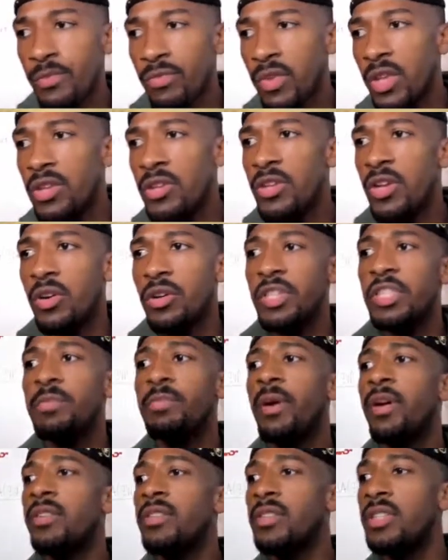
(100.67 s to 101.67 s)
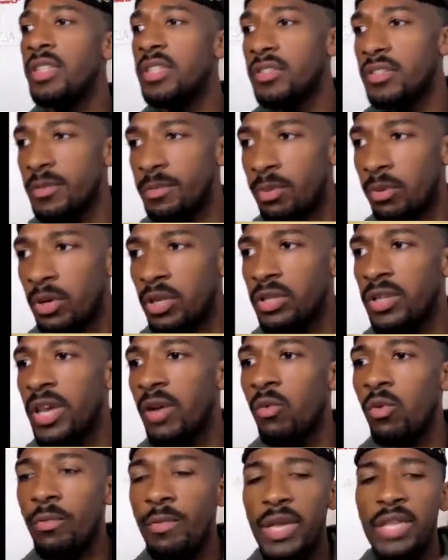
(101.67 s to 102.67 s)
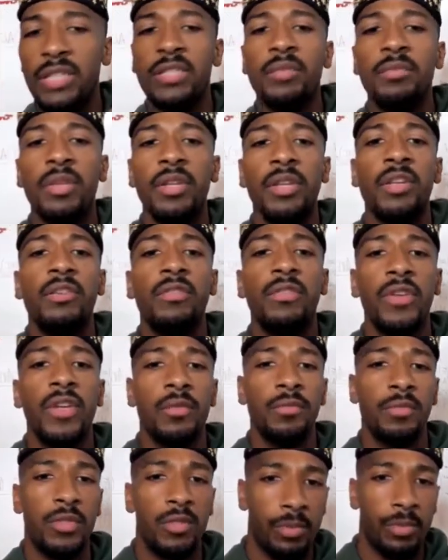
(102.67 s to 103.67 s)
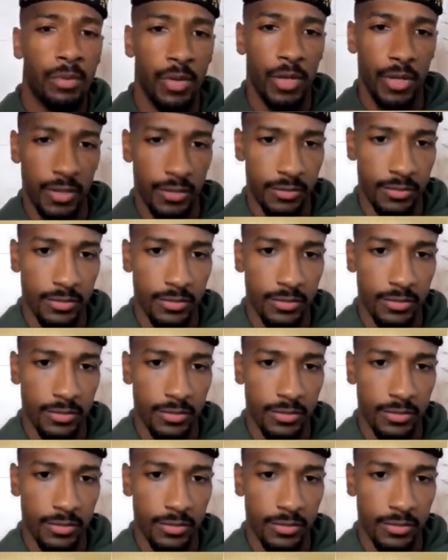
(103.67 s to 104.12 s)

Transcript: you know, this person didn't support that. We'll make something else for them to support.